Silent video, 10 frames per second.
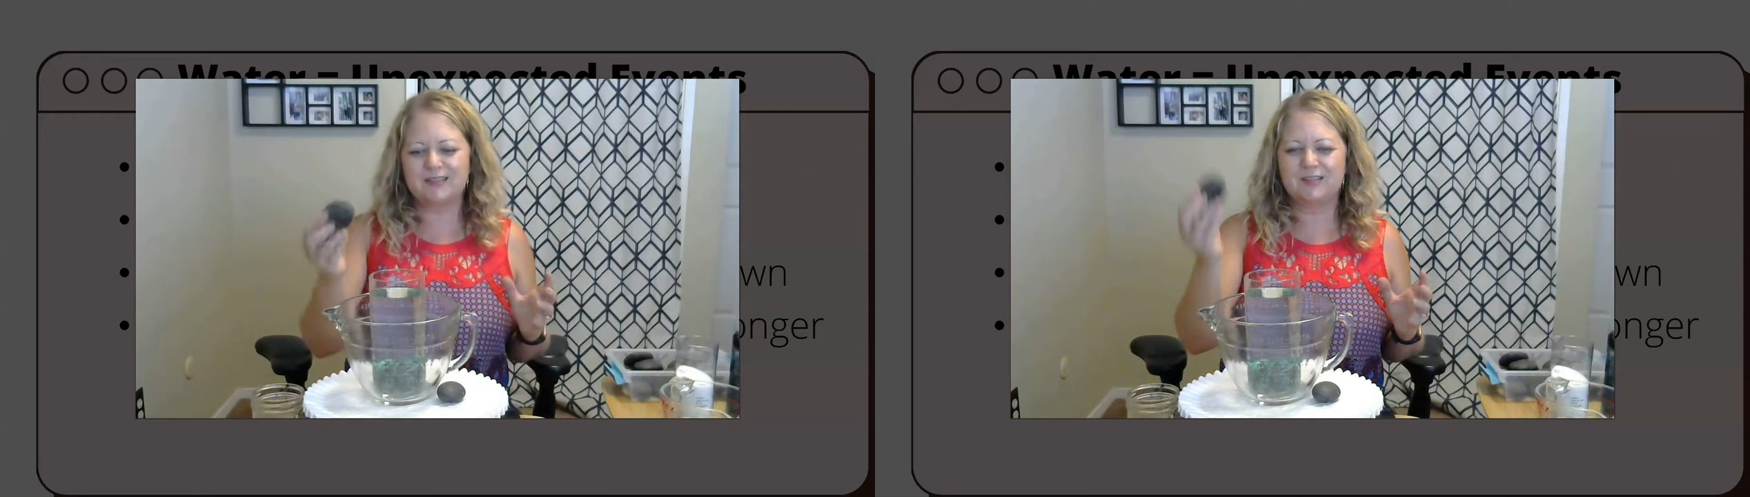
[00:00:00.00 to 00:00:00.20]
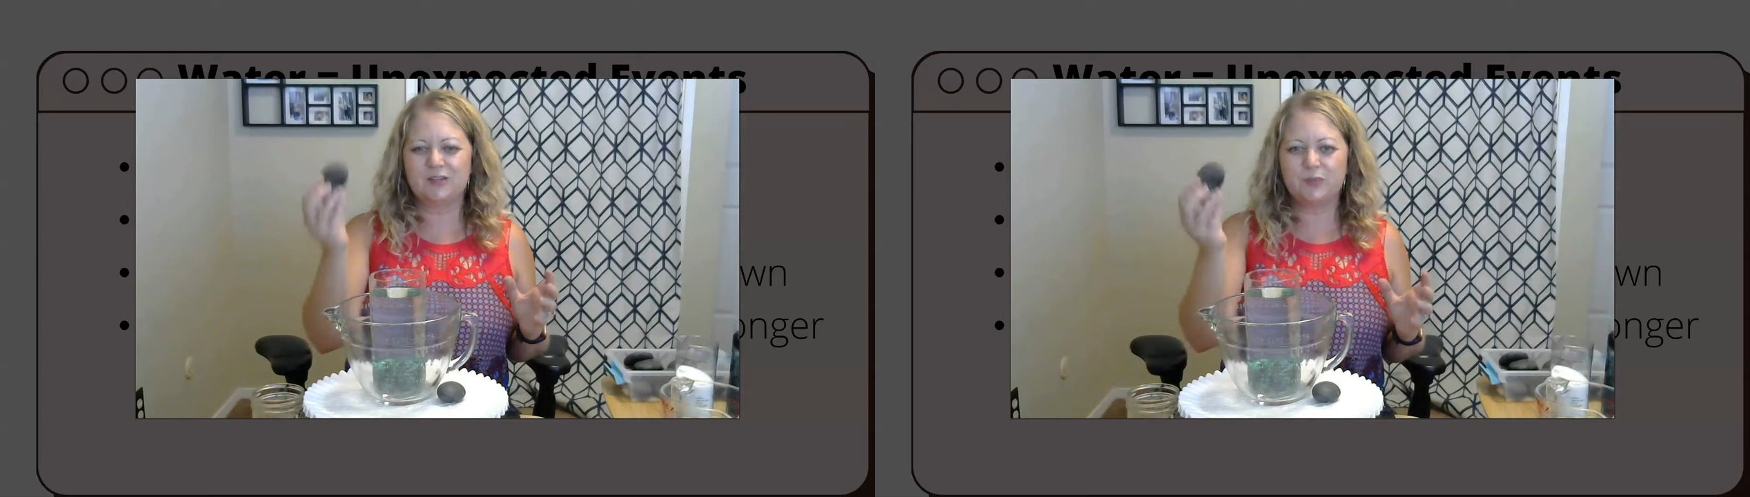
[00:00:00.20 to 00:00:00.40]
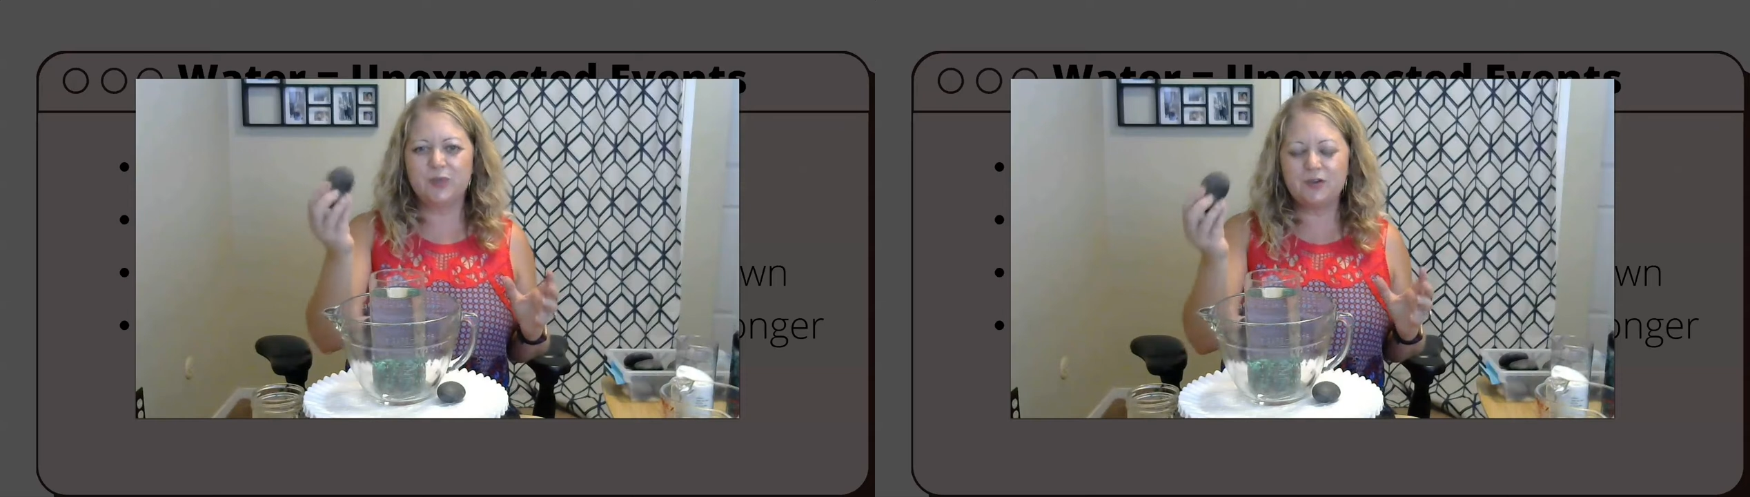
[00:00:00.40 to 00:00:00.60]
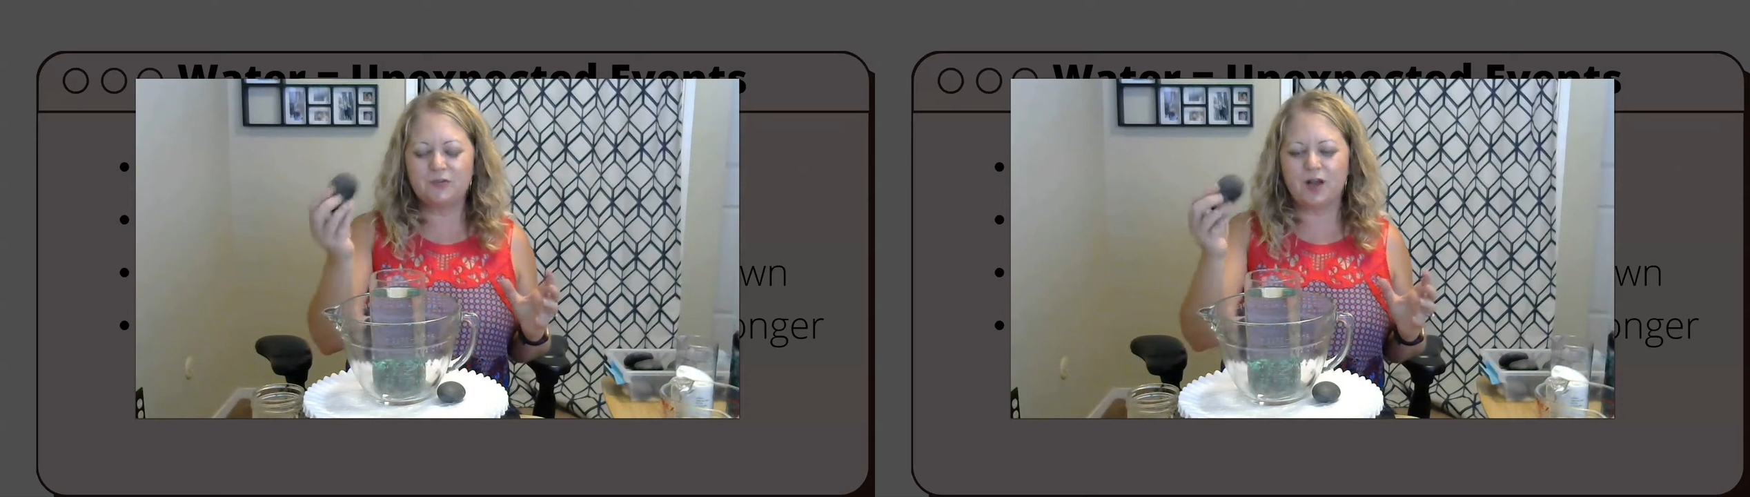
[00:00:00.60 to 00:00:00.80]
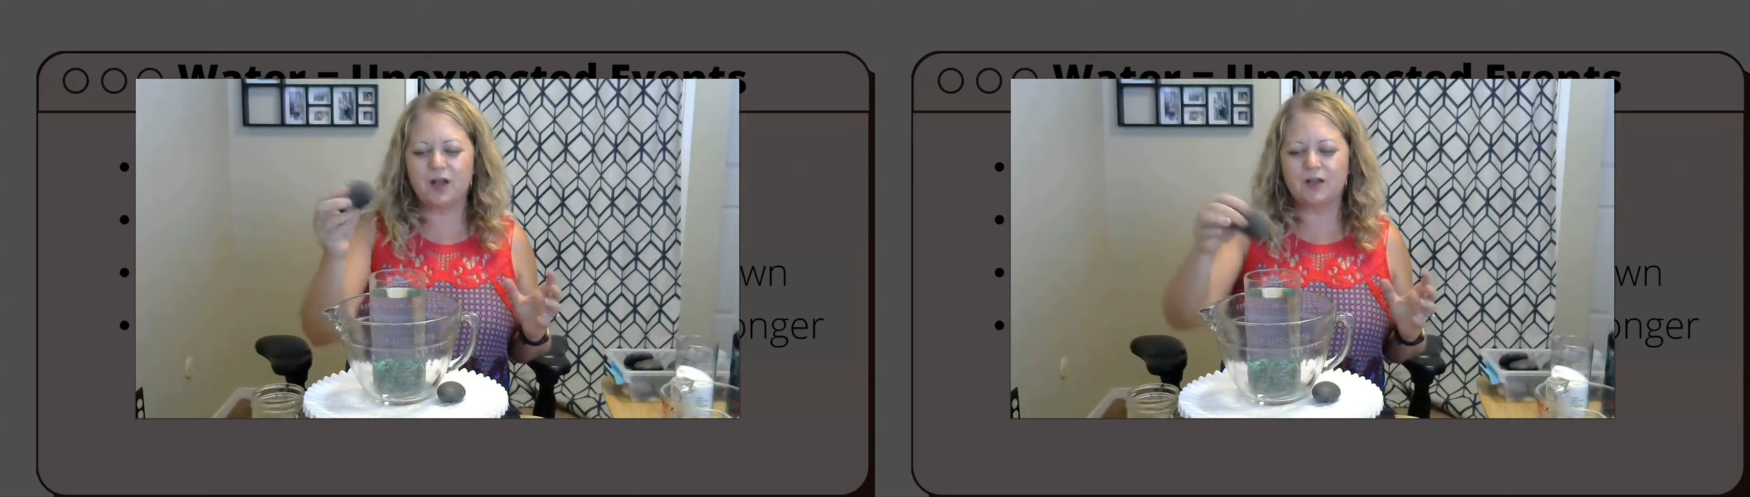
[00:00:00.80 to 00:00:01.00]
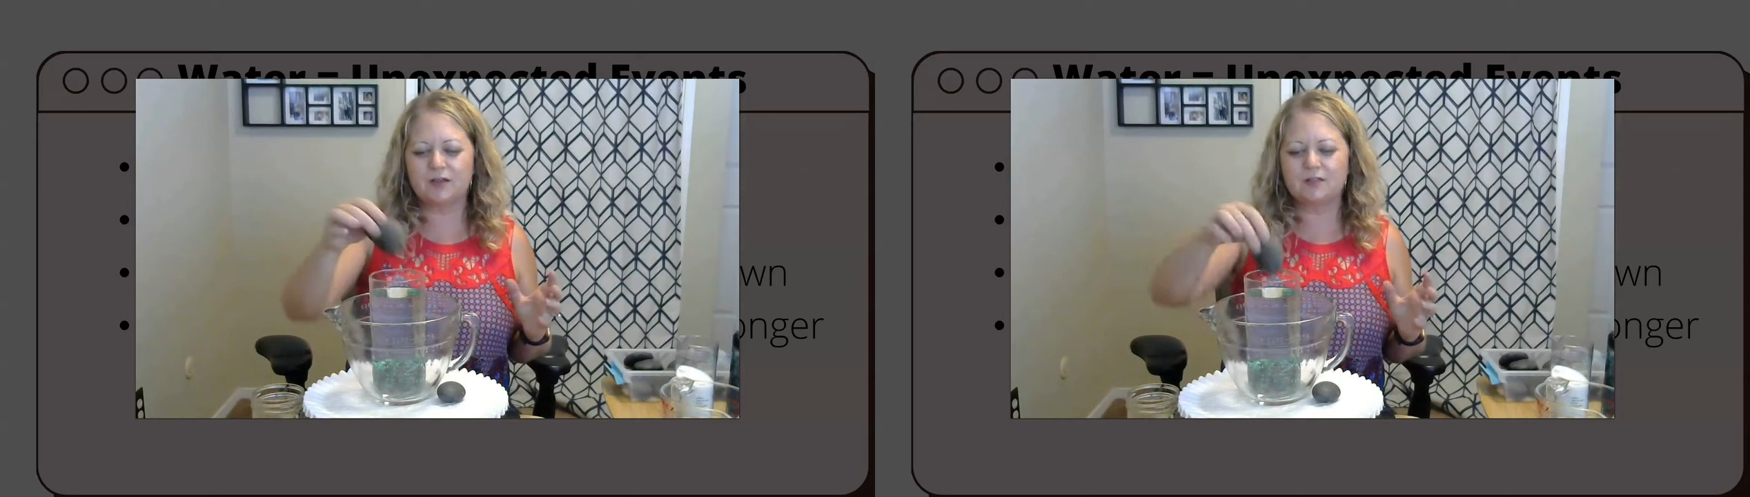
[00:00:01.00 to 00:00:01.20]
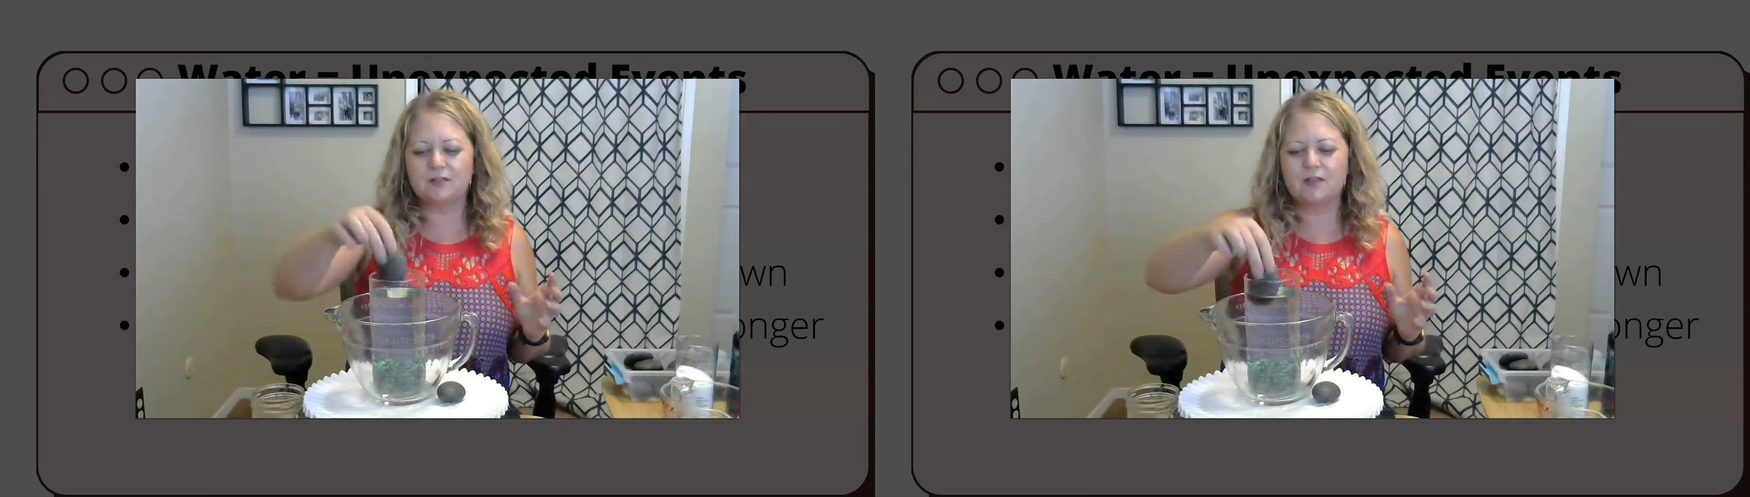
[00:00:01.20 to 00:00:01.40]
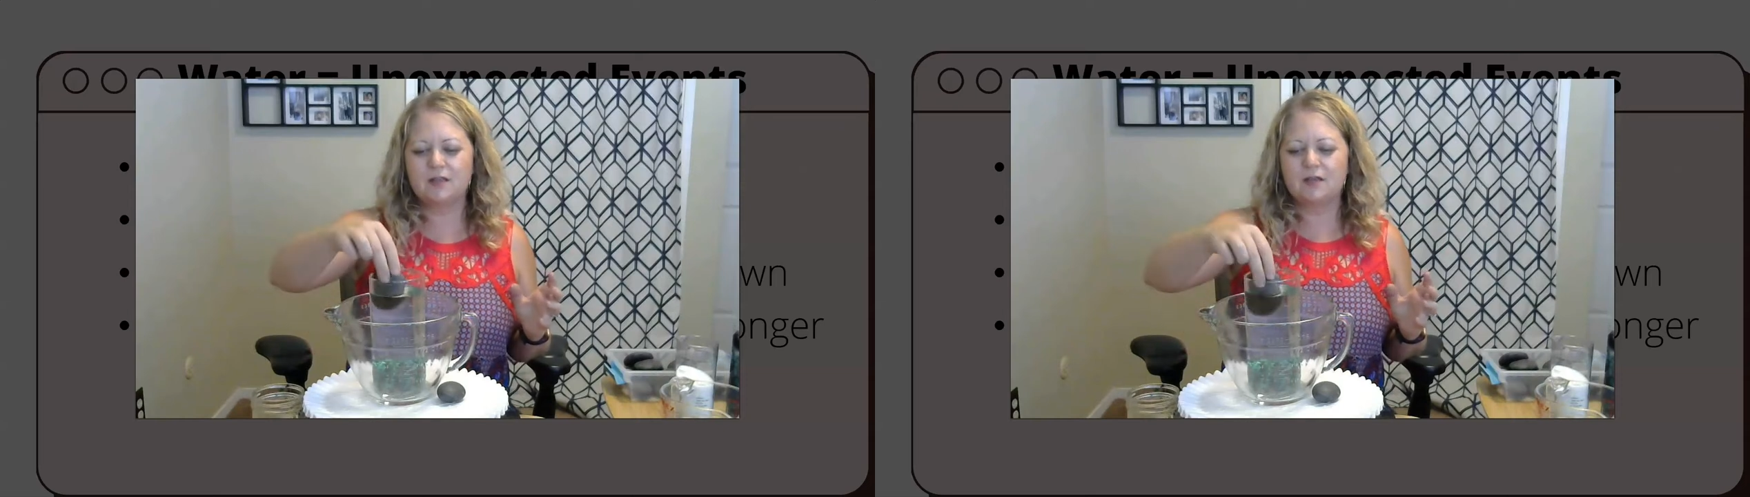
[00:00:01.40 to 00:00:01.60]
your big rocks,